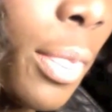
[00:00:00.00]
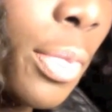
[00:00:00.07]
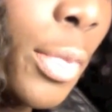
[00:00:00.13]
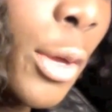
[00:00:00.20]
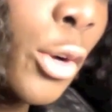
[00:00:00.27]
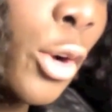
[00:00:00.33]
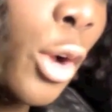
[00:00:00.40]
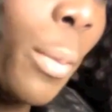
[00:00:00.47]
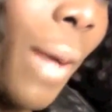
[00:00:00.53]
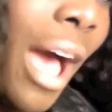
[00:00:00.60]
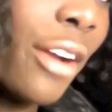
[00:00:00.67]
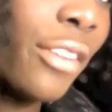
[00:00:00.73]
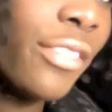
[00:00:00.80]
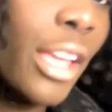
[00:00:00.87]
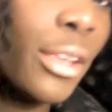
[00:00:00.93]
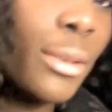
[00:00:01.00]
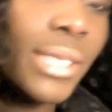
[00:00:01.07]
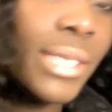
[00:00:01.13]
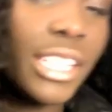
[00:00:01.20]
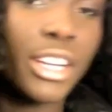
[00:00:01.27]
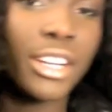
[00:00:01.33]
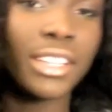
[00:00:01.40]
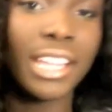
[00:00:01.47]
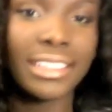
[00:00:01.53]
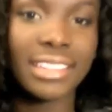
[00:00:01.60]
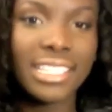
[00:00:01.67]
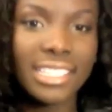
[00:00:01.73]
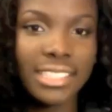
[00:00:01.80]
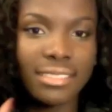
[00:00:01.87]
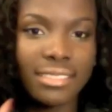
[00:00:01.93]
the curl pattern that you see here.
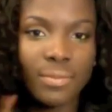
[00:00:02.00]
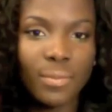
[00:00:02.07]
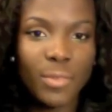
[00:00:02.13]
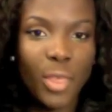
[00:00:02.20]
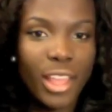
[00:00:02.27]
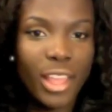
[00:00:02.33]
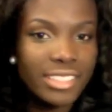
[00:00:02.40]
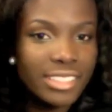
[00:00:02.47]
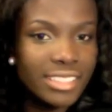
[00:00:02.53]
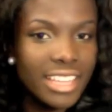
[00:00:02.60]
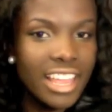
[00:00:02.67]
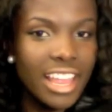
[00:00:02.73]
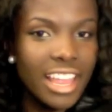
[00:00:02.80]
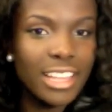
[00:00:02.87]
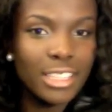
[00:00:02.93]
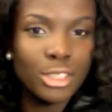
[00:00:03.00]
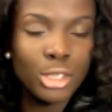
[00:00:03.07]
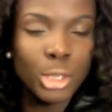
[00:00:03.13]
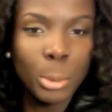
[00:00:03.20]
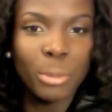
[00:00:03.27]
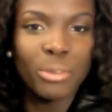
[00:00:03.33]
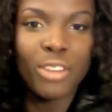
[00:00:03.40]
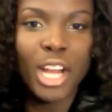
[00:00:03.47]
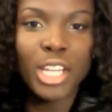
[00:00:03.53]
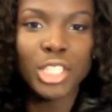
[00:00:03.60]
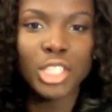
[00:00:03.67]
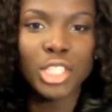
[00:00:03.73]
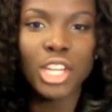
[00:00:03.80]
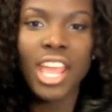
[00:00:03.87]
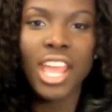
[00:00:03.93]
This is Super
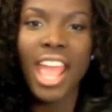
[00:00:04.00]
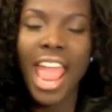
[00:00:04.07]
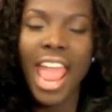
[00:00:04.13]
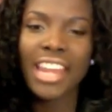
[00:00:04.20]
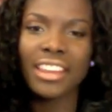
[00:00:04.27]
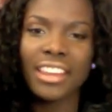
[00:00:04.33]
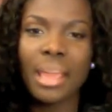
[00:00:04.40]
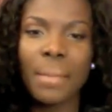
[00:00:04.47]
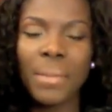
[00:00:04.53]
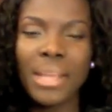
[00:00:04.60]
French, and it